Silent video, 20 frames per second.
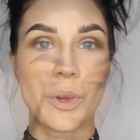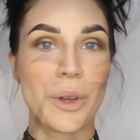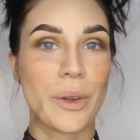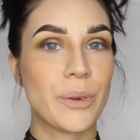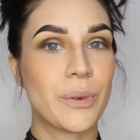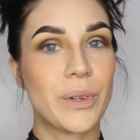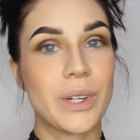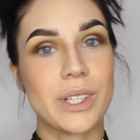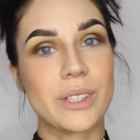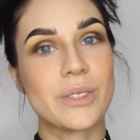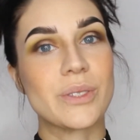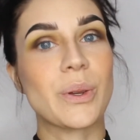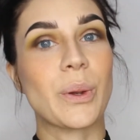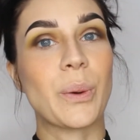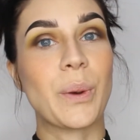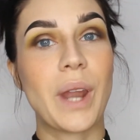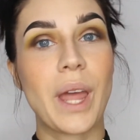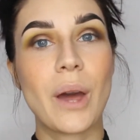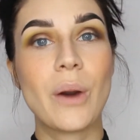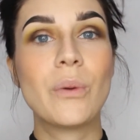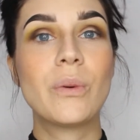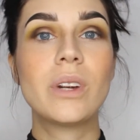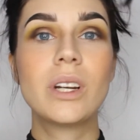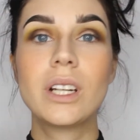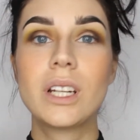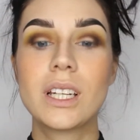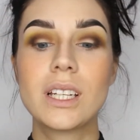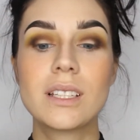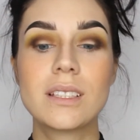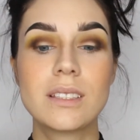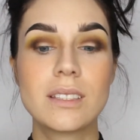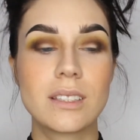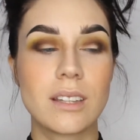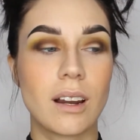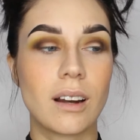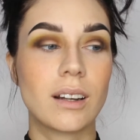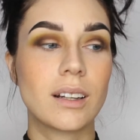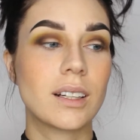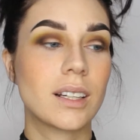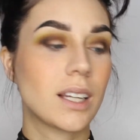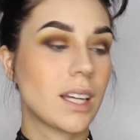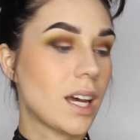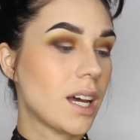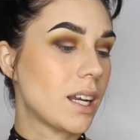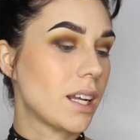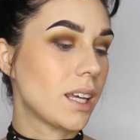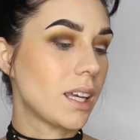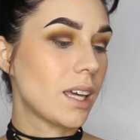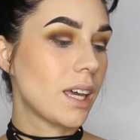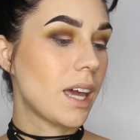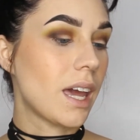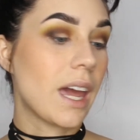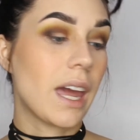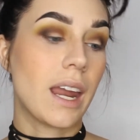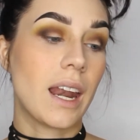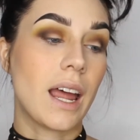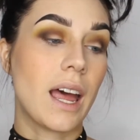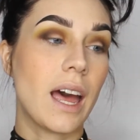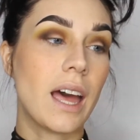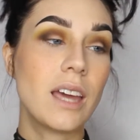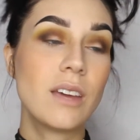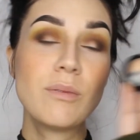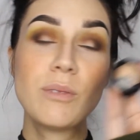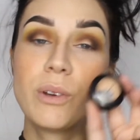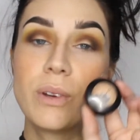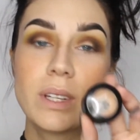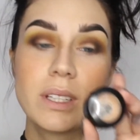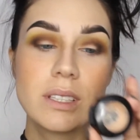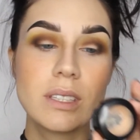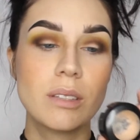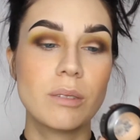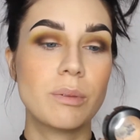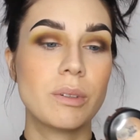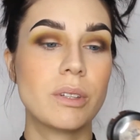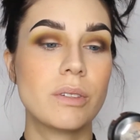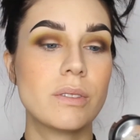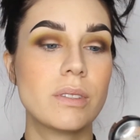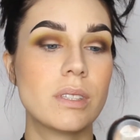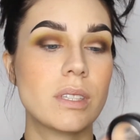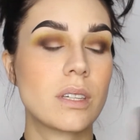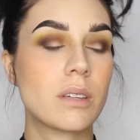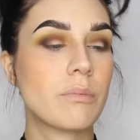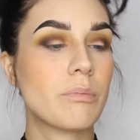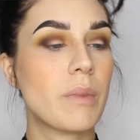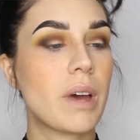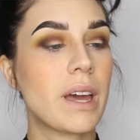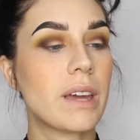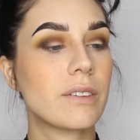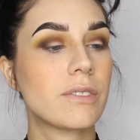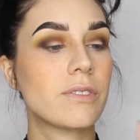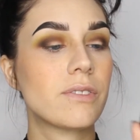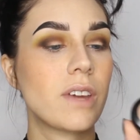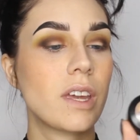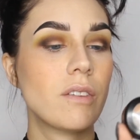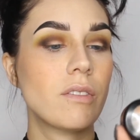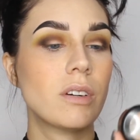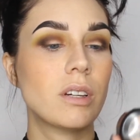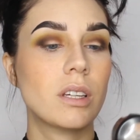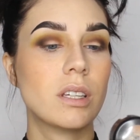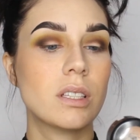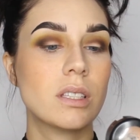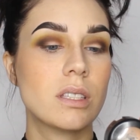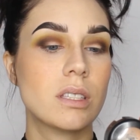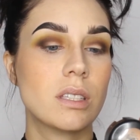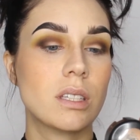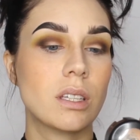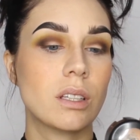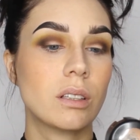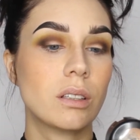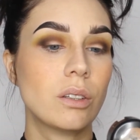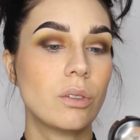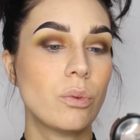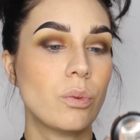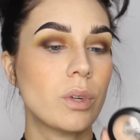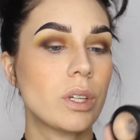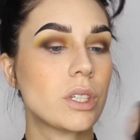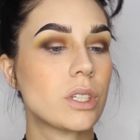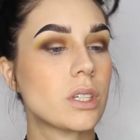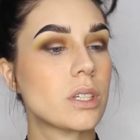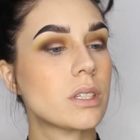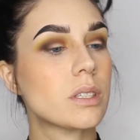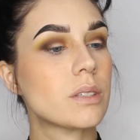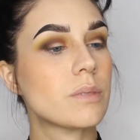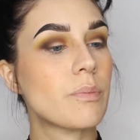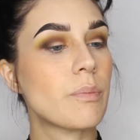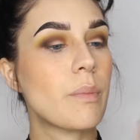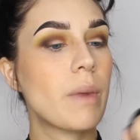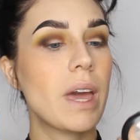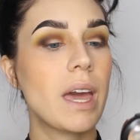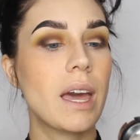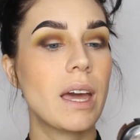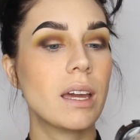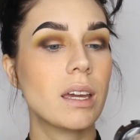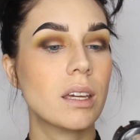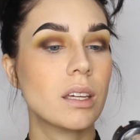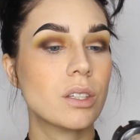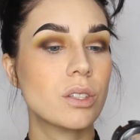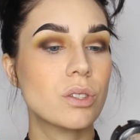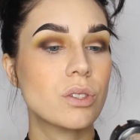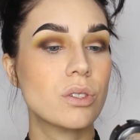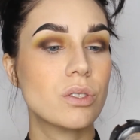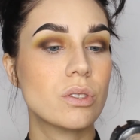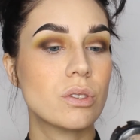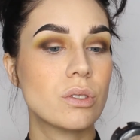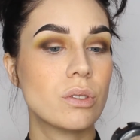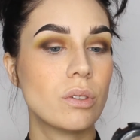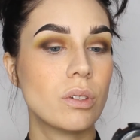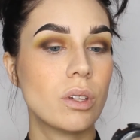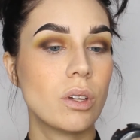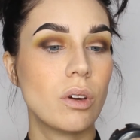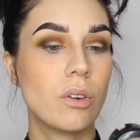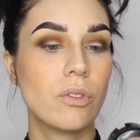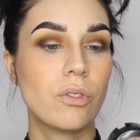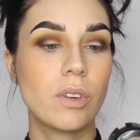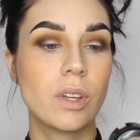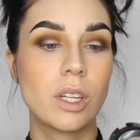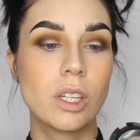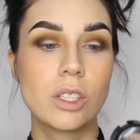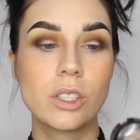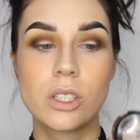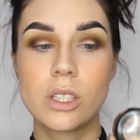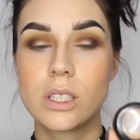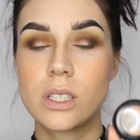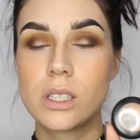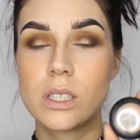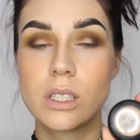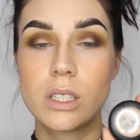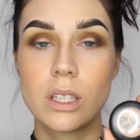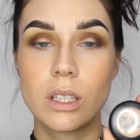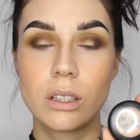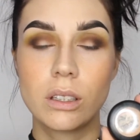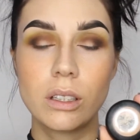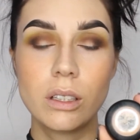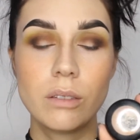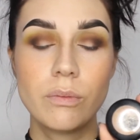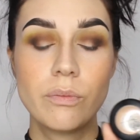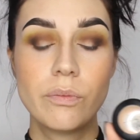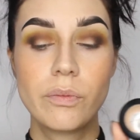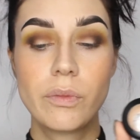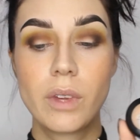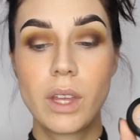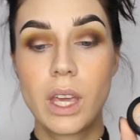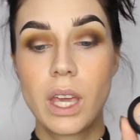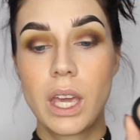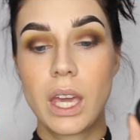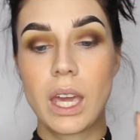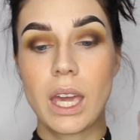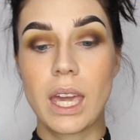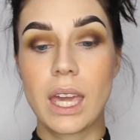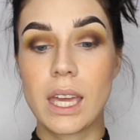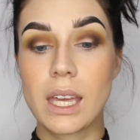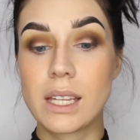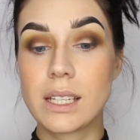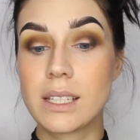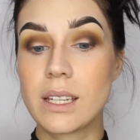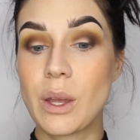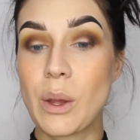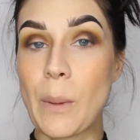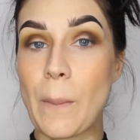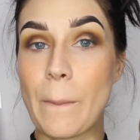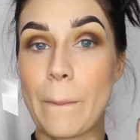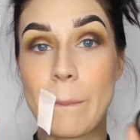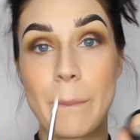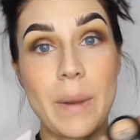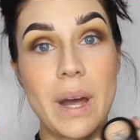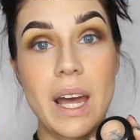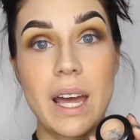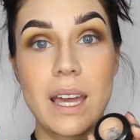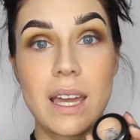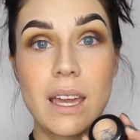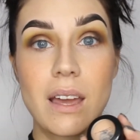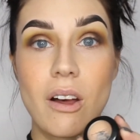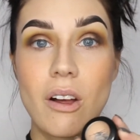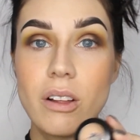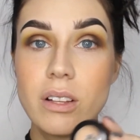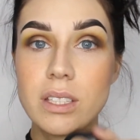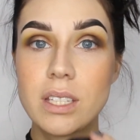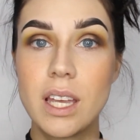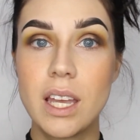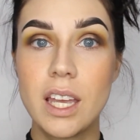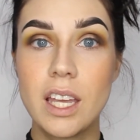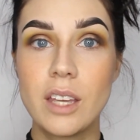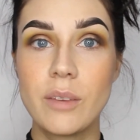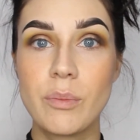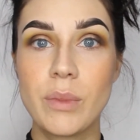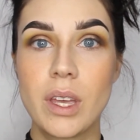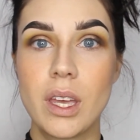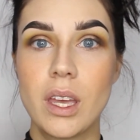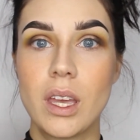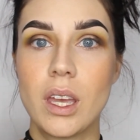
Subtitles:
Alright, so now we're going to start cutting, and I'm going to be using my favorite concealer, which is MAC Studio Finish Concealer, and my all-time